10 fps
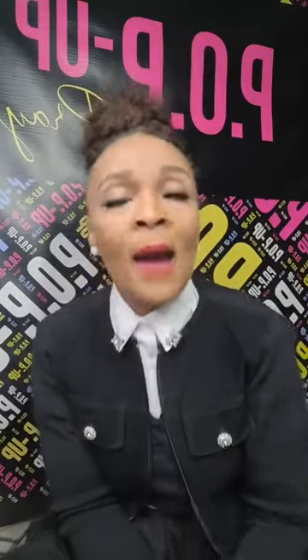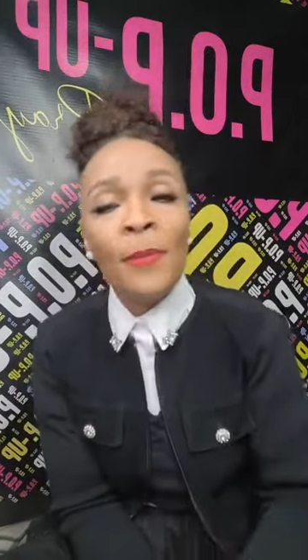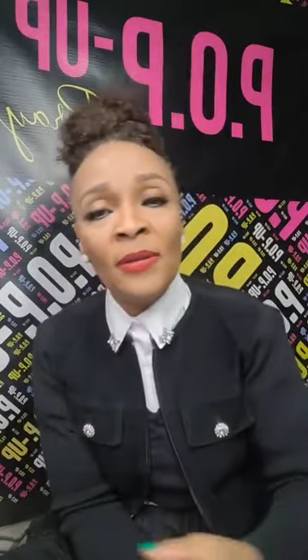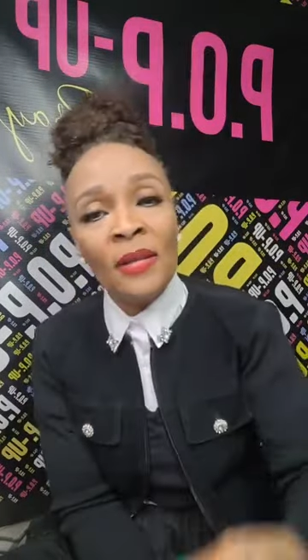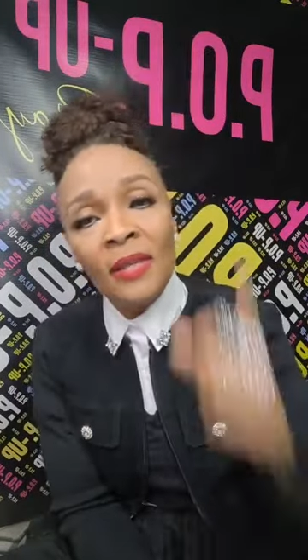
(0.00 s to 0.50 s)
I
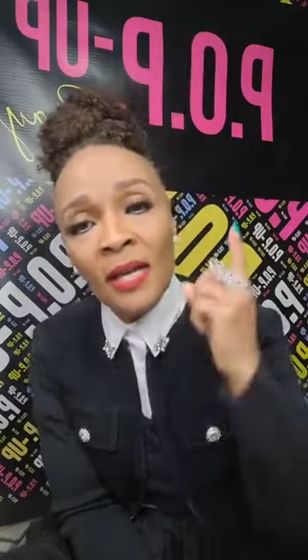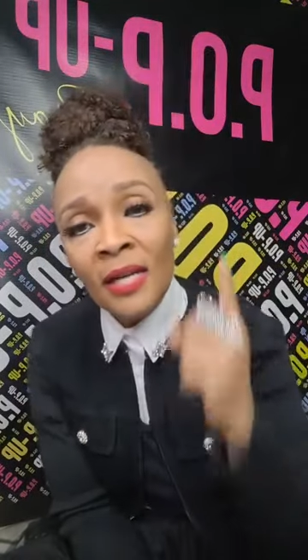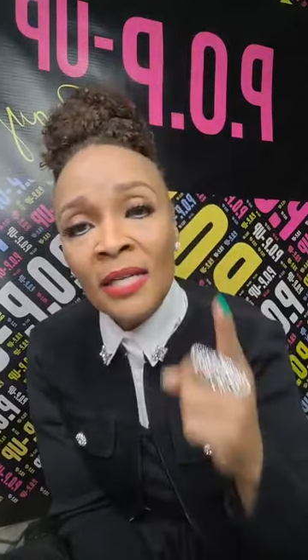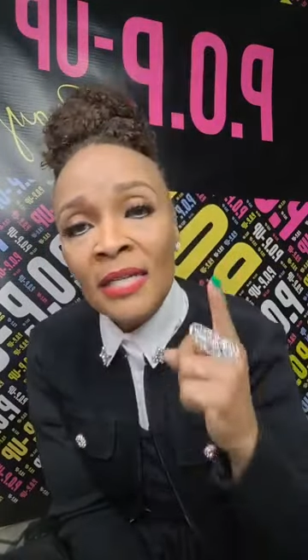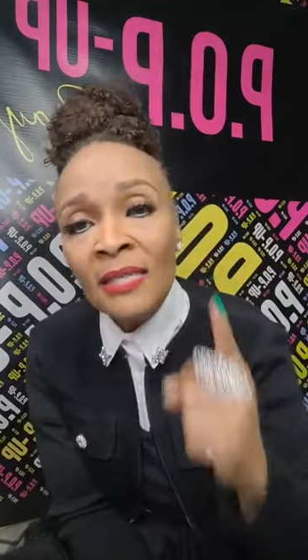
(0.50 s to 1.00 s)
pray that the
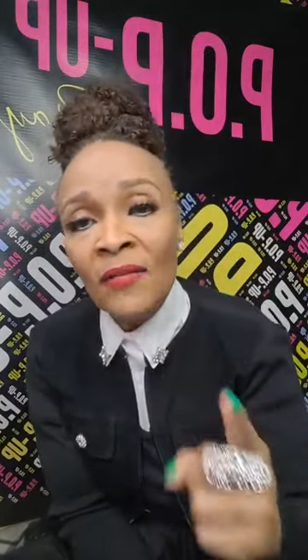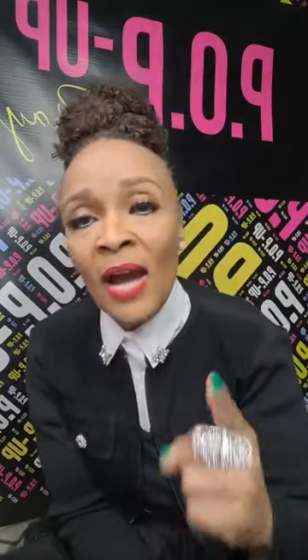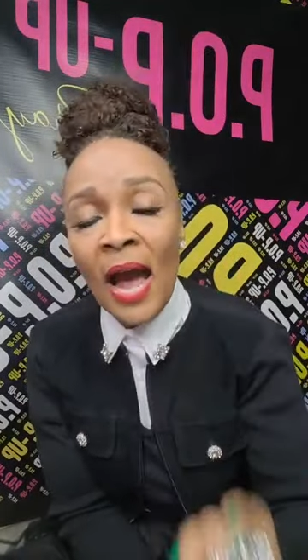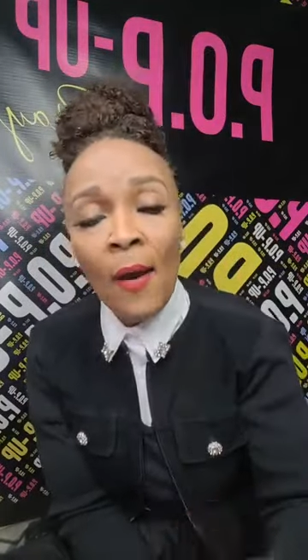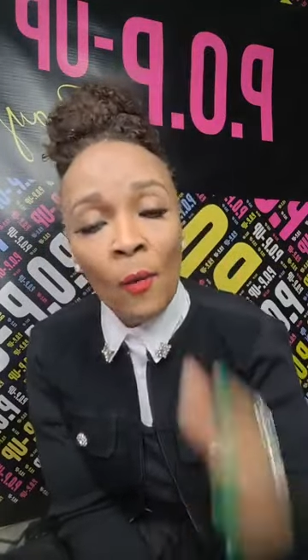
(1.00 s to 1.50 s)
goodness of
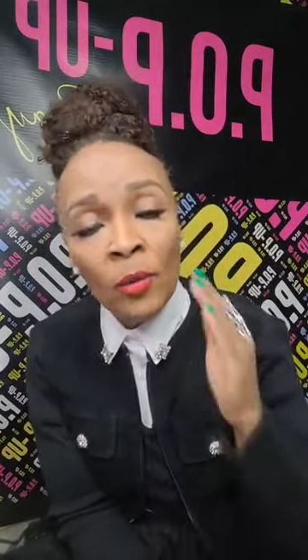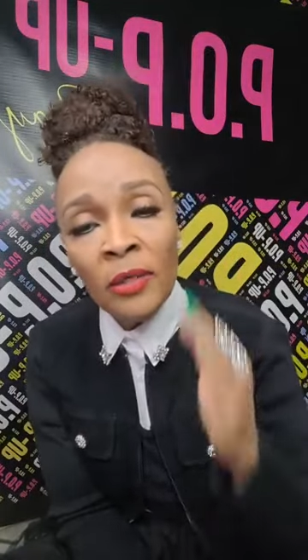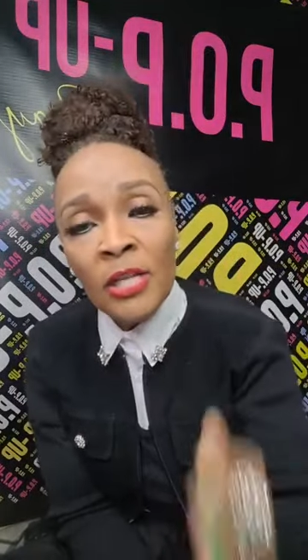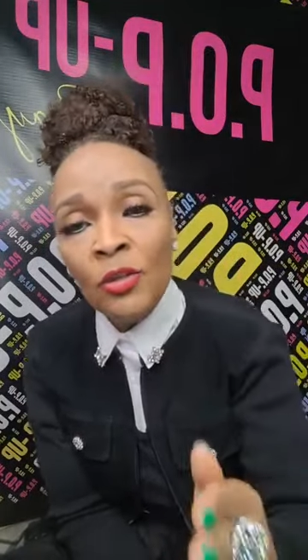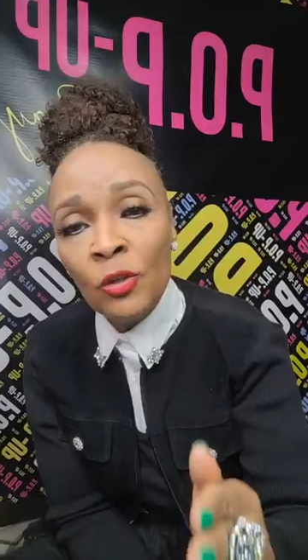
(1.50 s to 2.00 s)
God
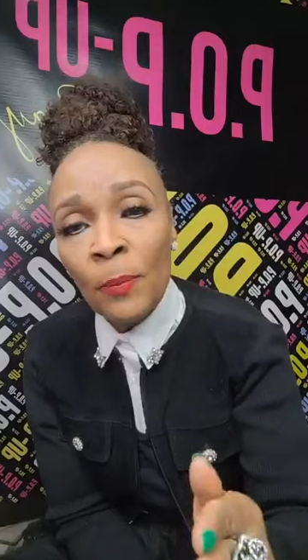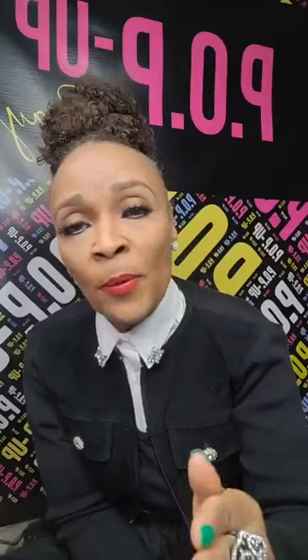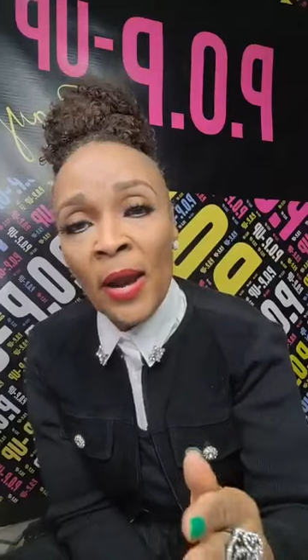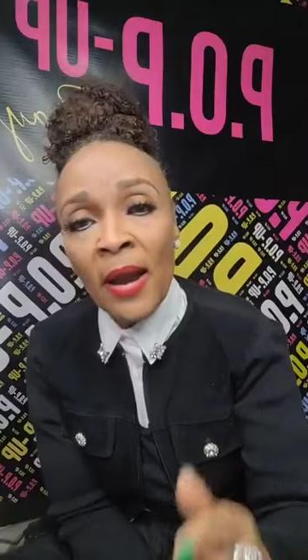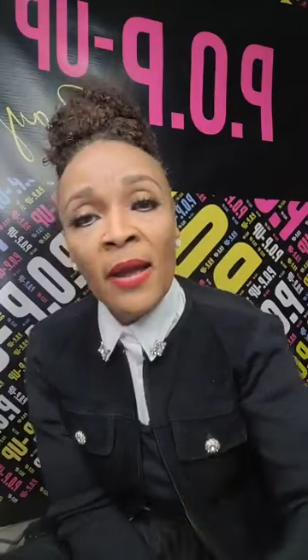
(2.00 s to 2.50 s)
will lead you to
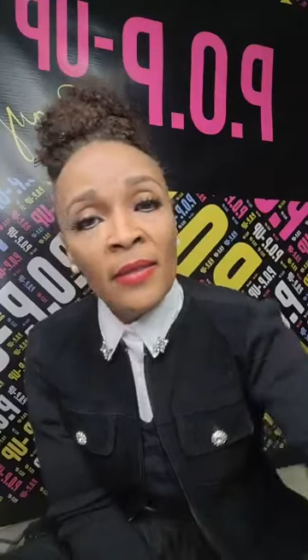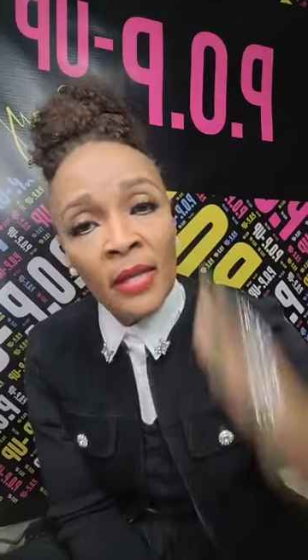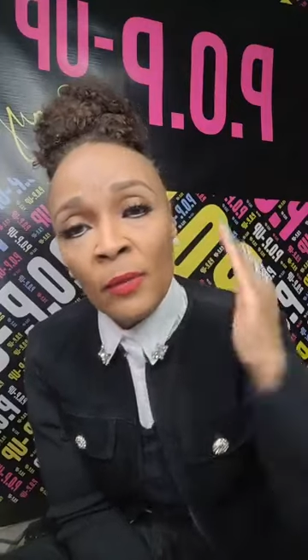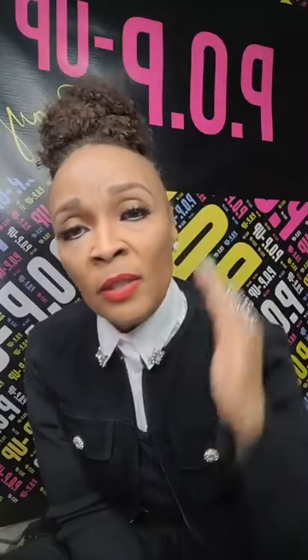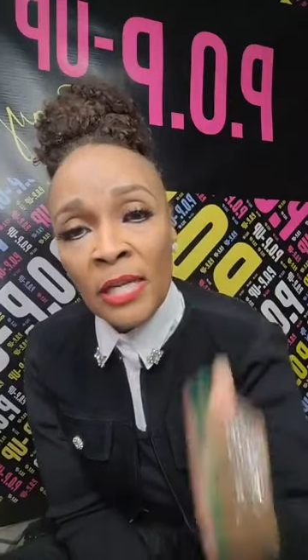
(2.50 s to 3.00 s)
prayer,
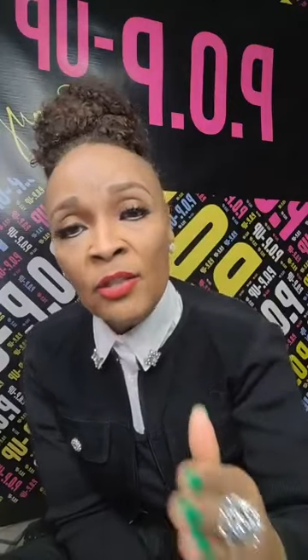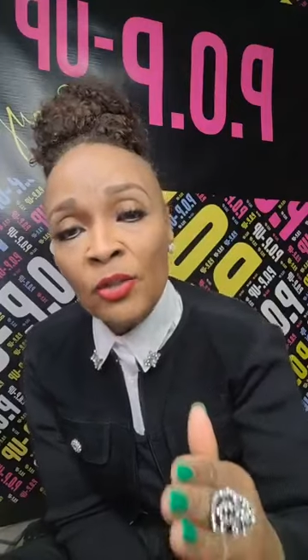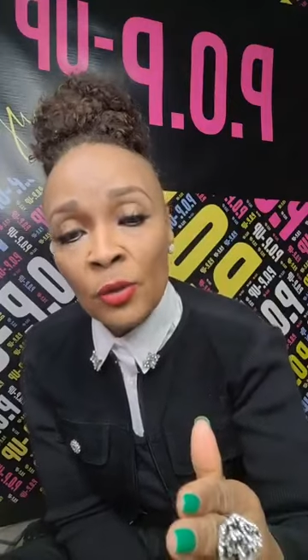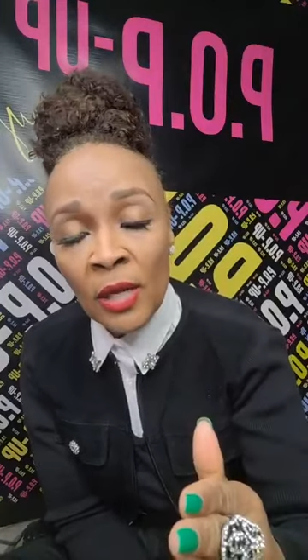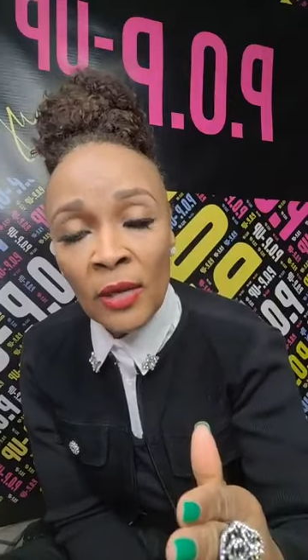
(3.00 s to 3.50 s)
that it will
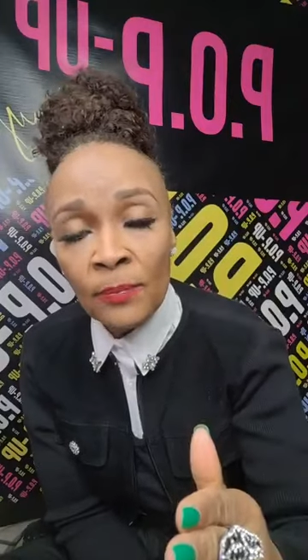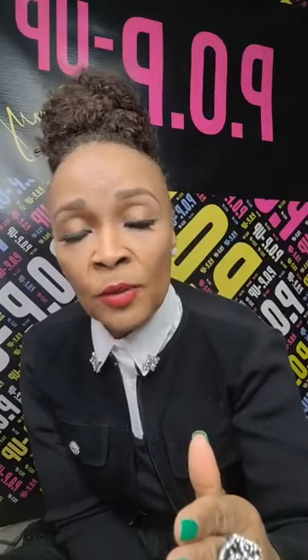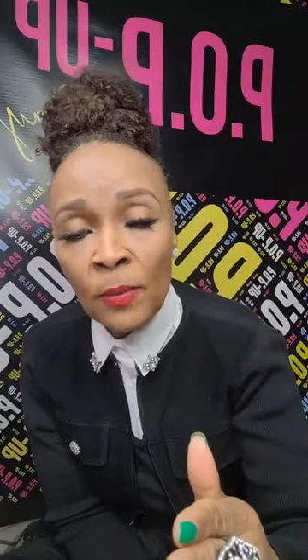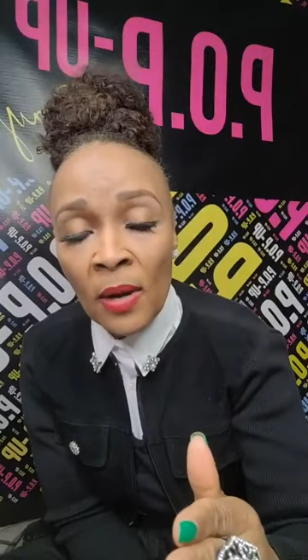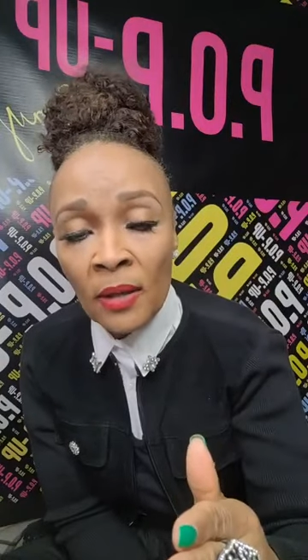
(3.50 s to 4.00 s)
lead you to
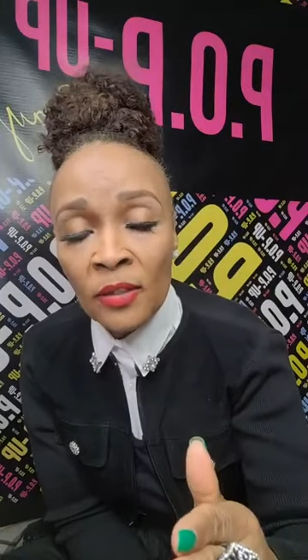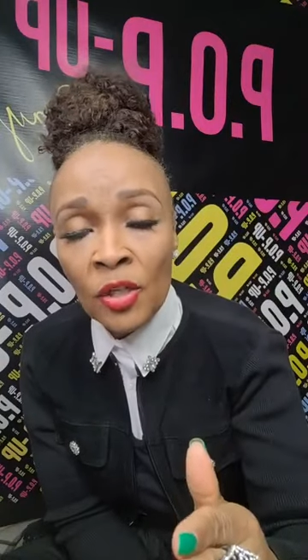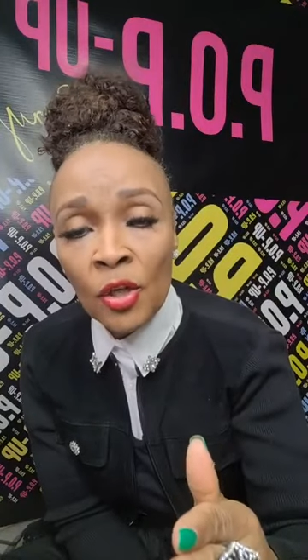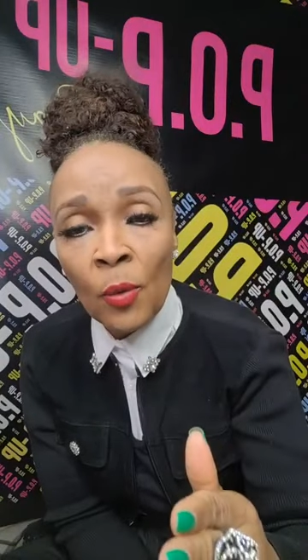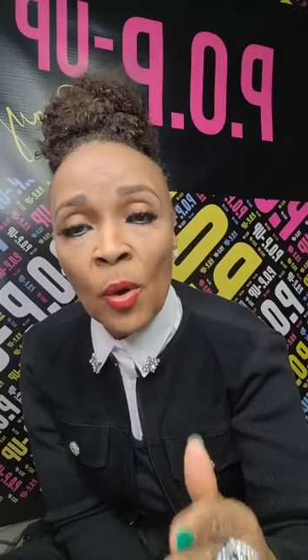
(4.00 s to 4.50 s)
it, to, uh,
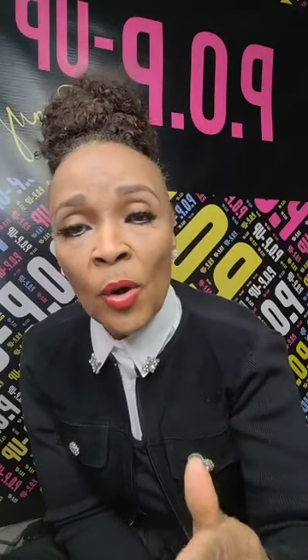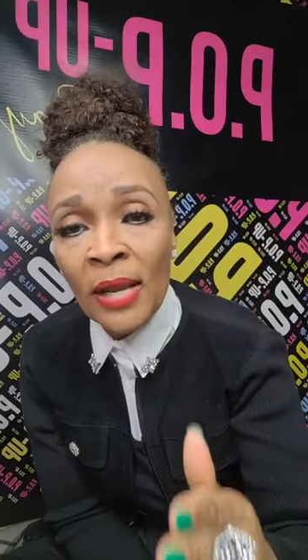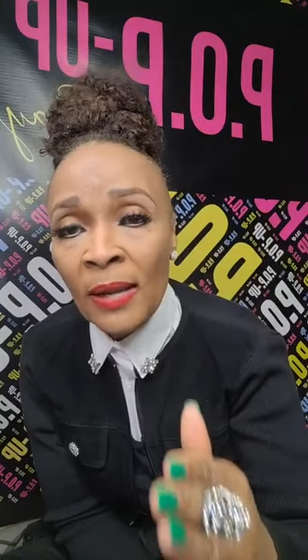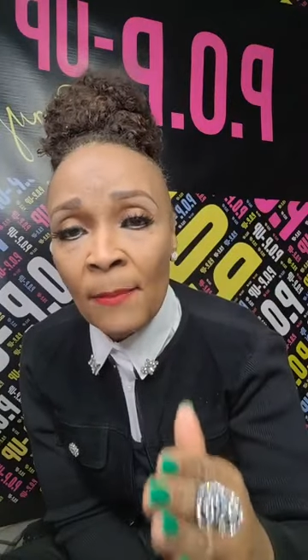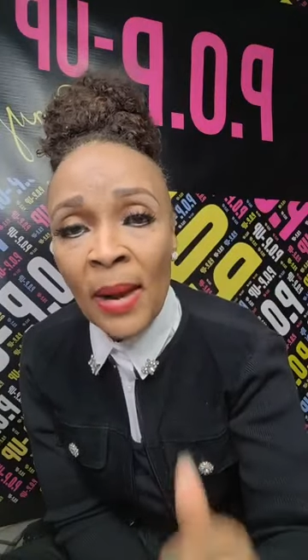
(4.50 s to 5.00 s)
to your
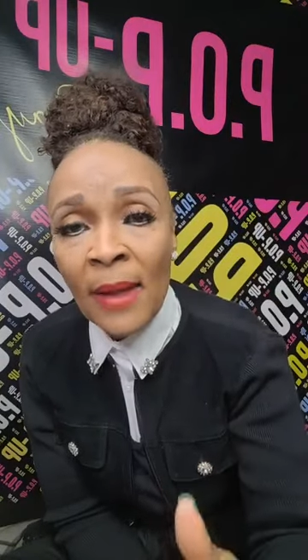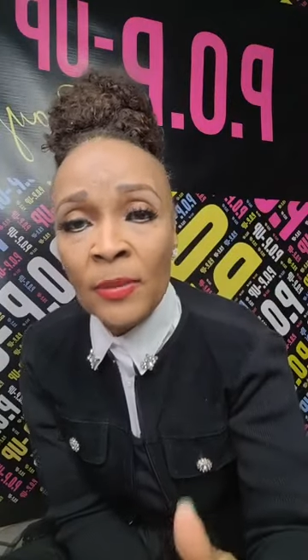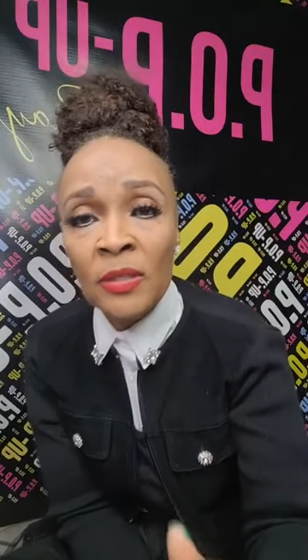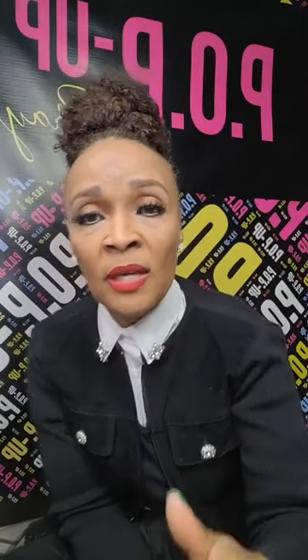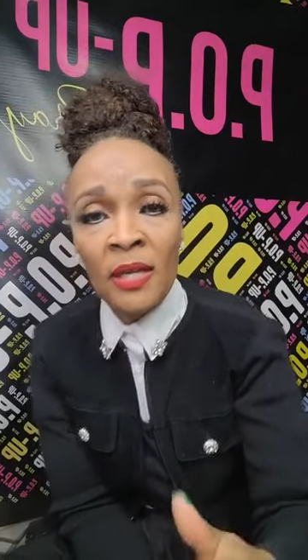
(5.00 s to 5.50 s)
word and in
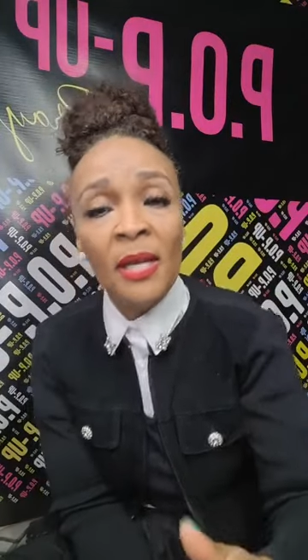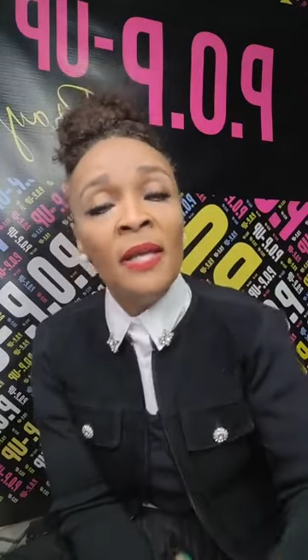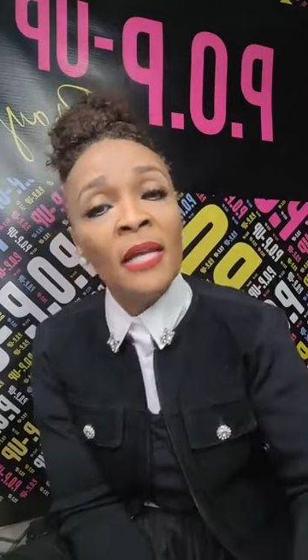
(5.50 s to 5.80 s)
Bible study,